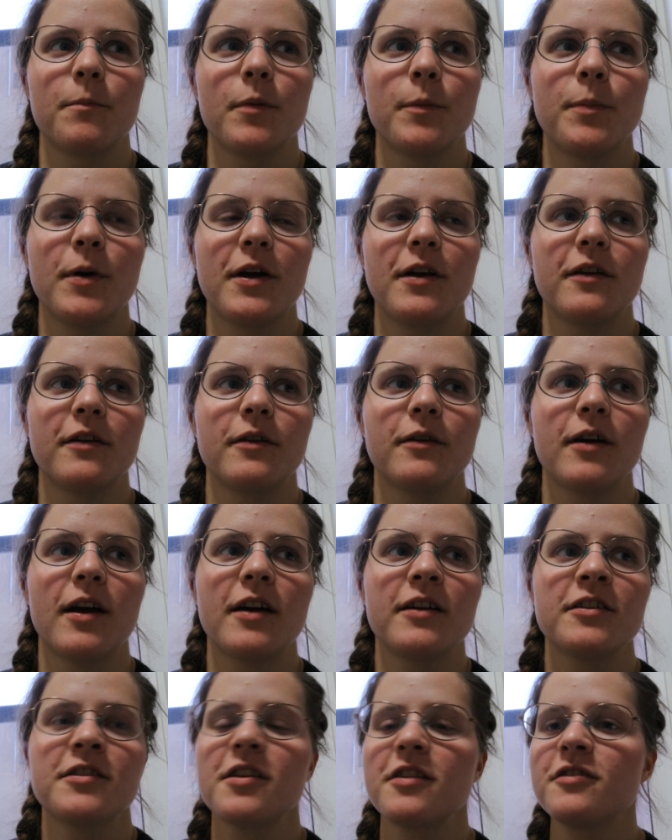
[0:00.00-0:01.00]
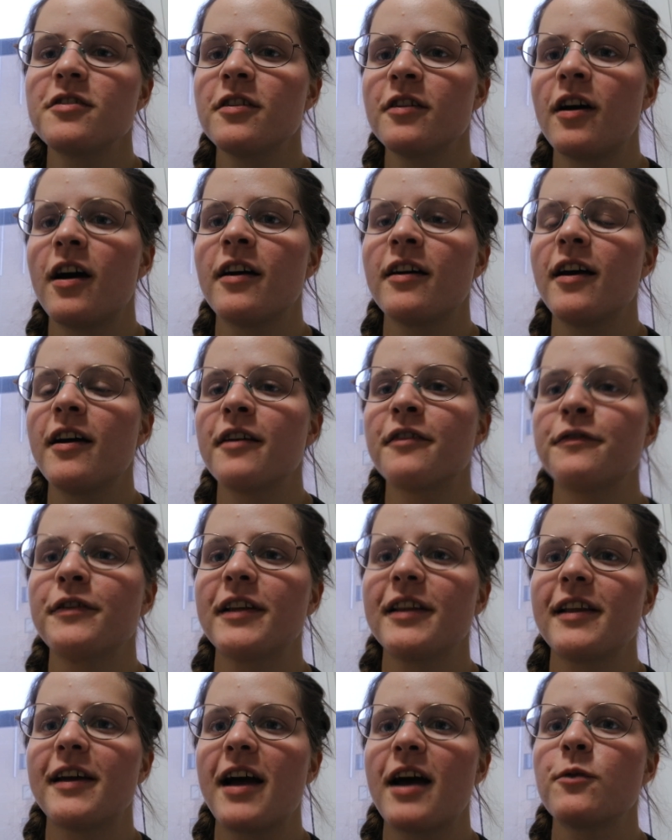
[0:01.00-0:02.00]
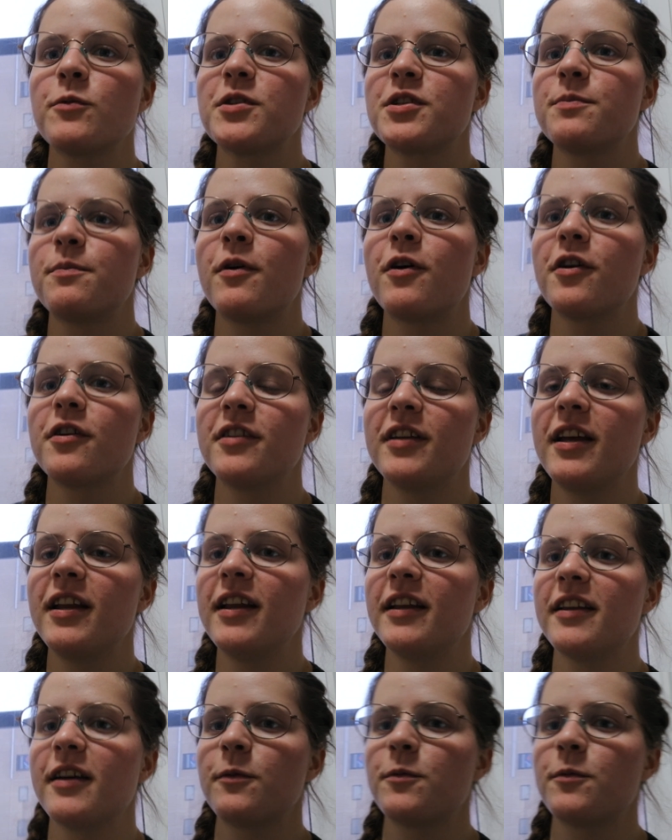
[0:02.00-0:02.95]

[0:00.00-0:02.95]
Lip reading: but I felt like I was part in it. I